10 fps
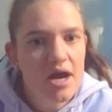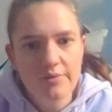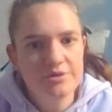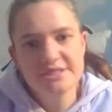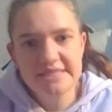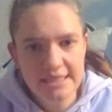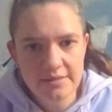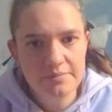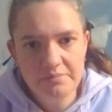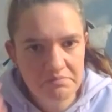I would just
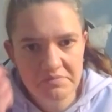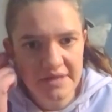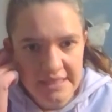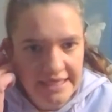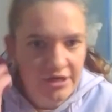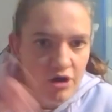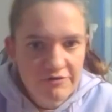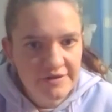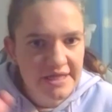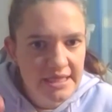clip the lead
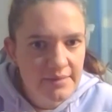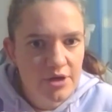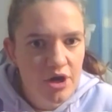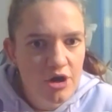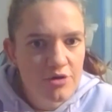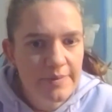off and let them go.